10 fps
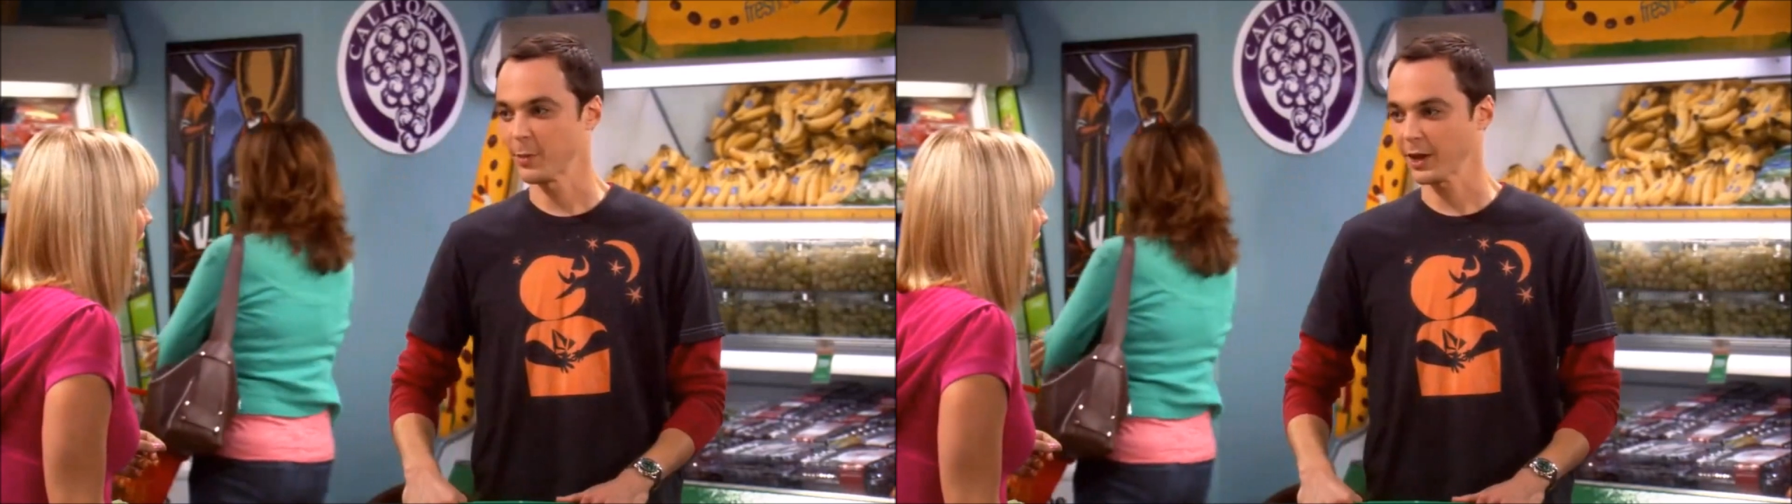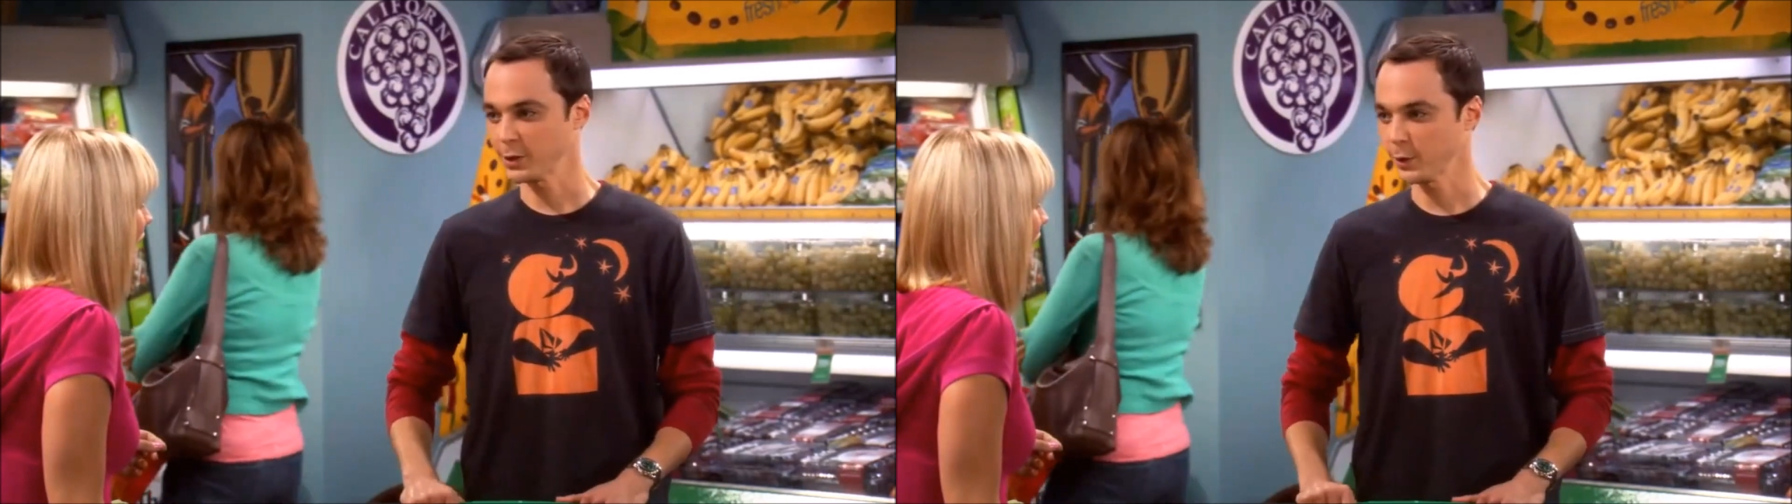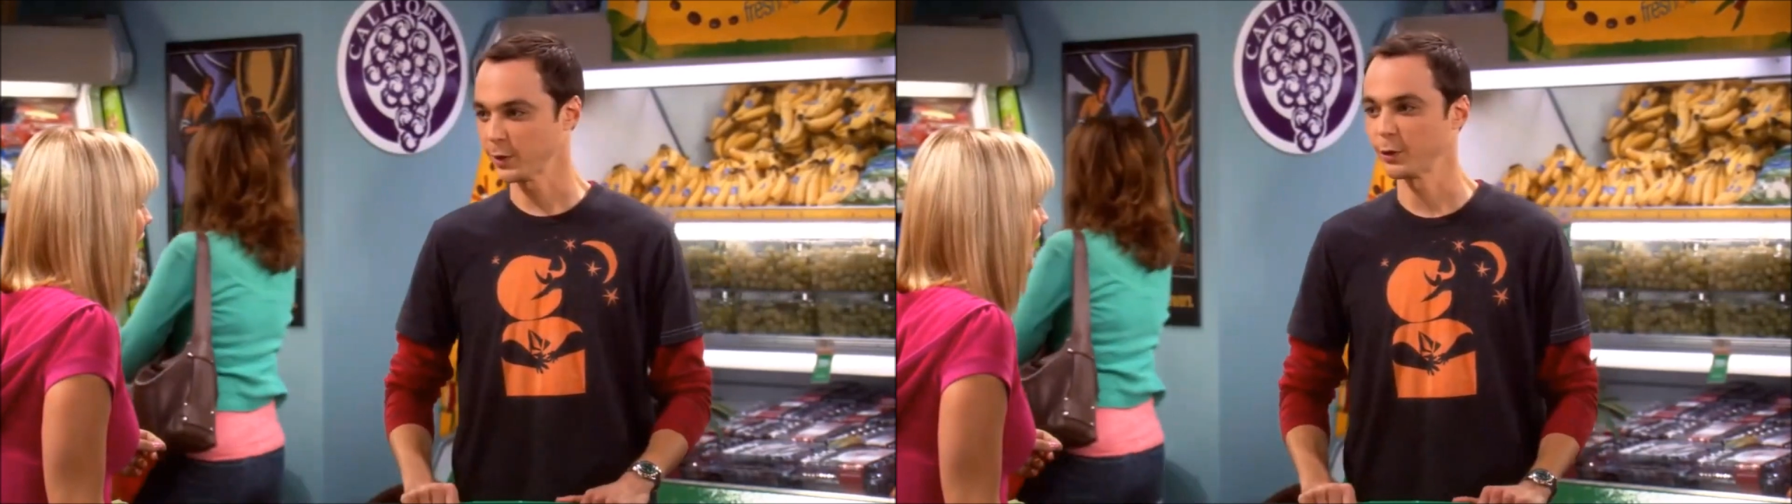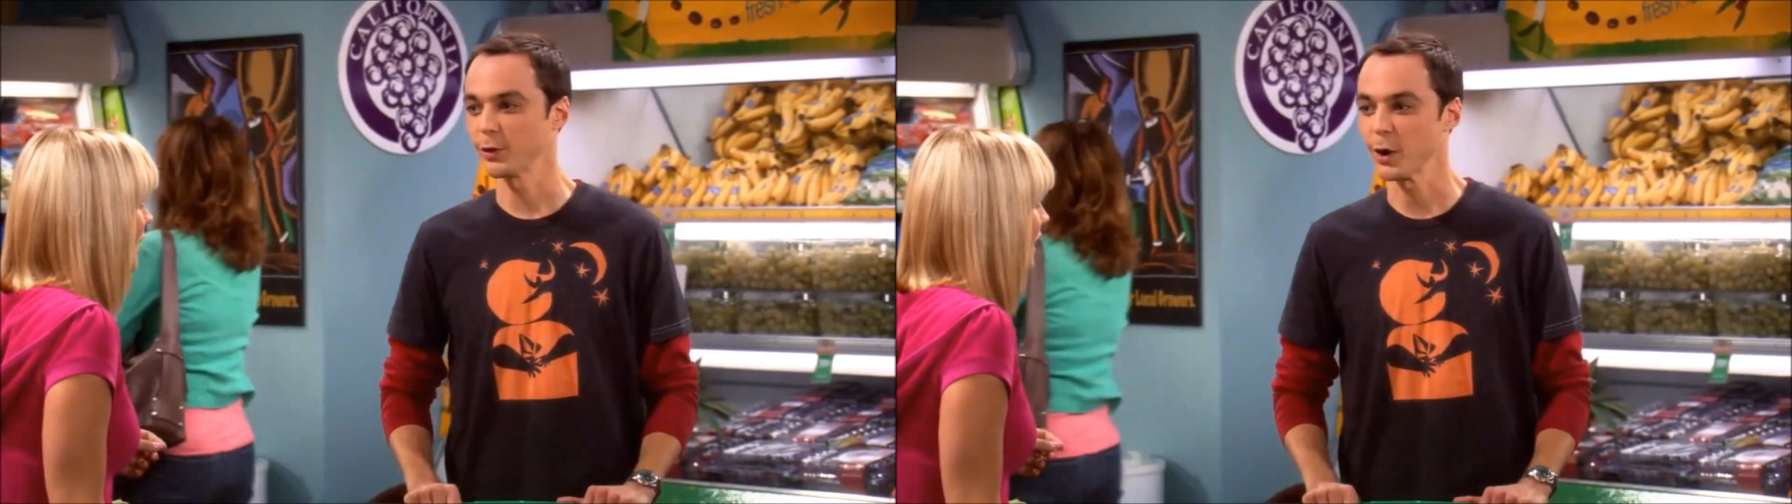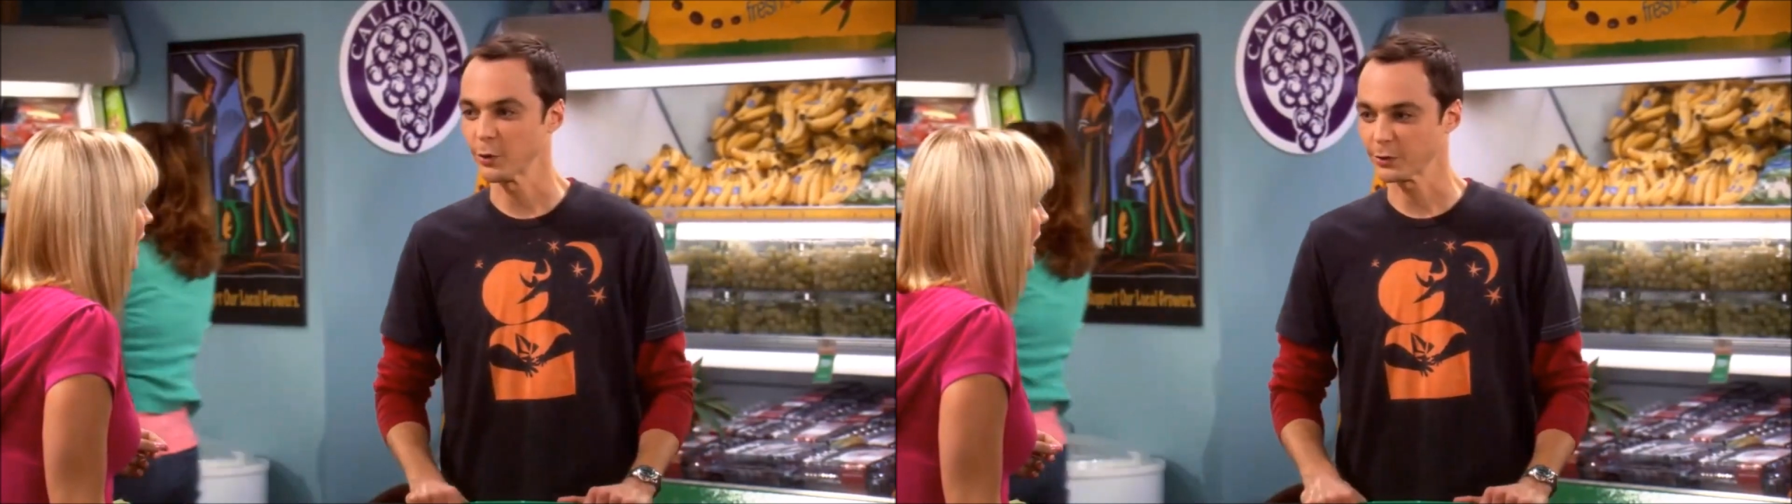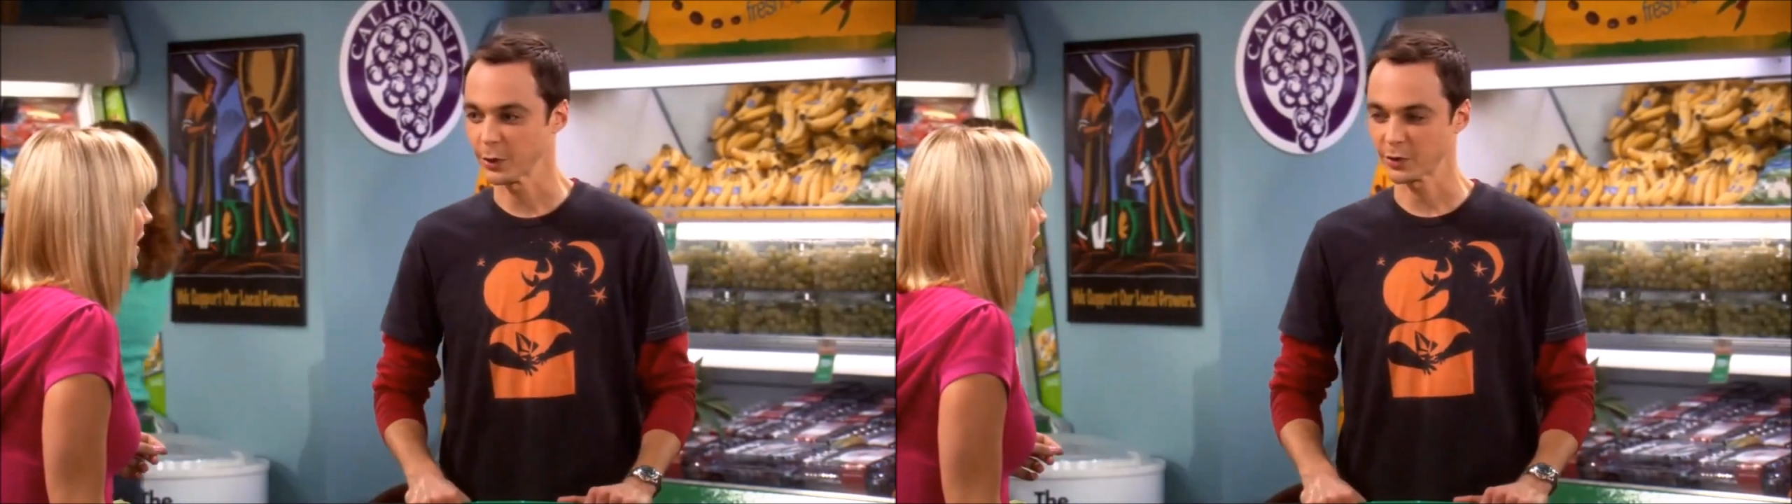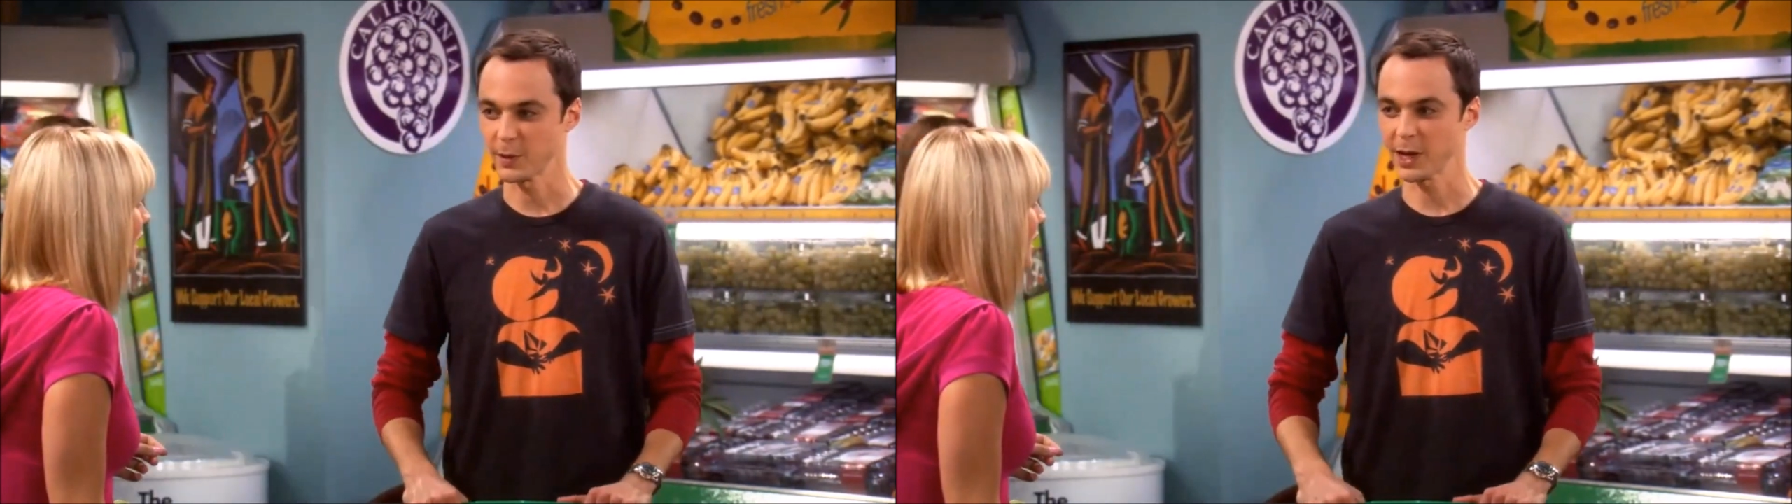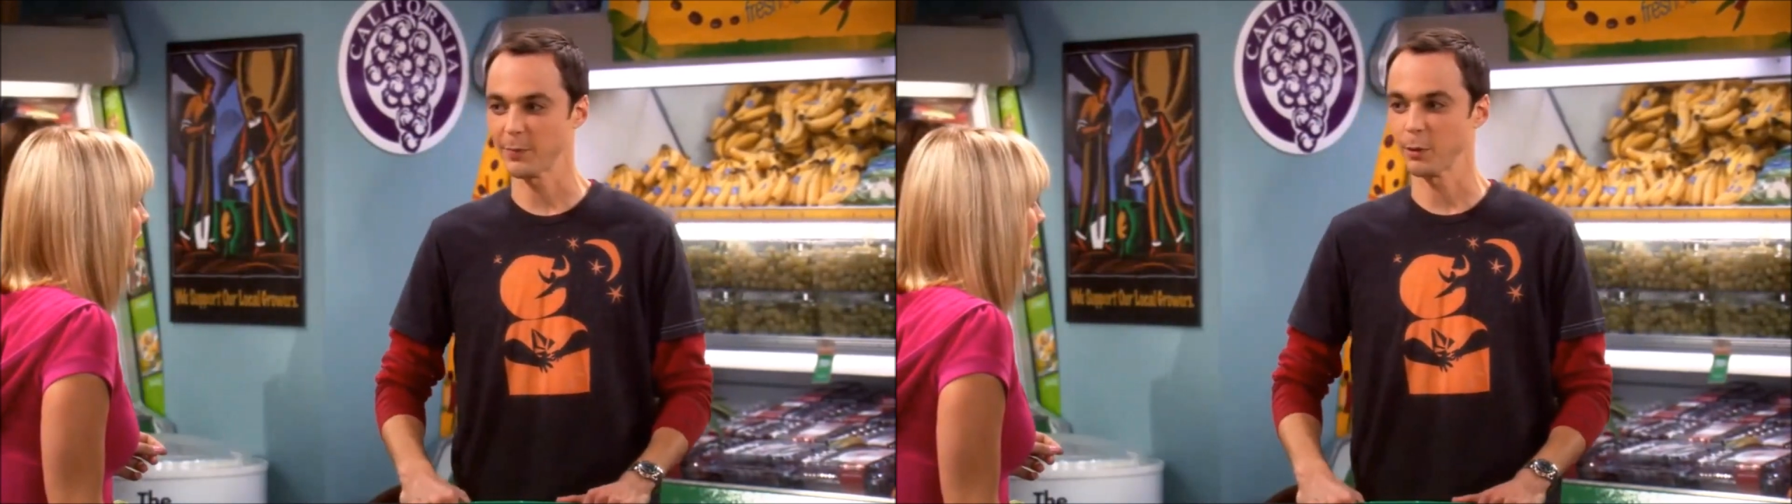of bacterial growth knows
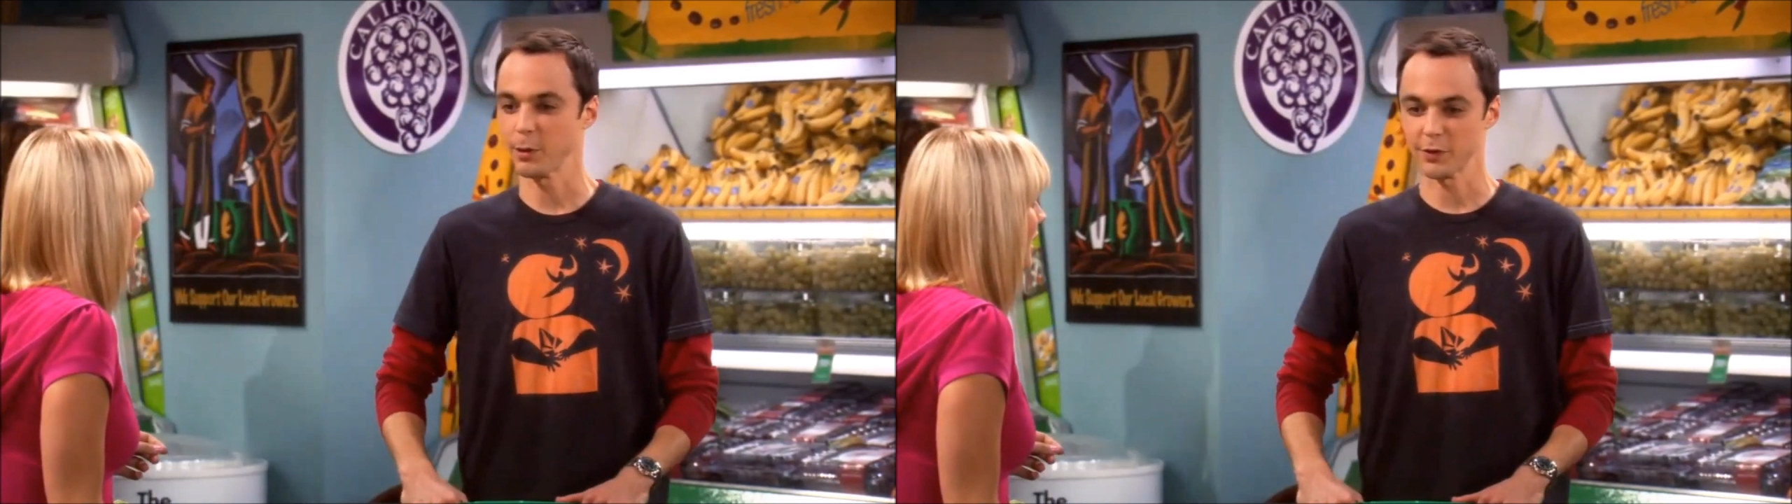to pick up their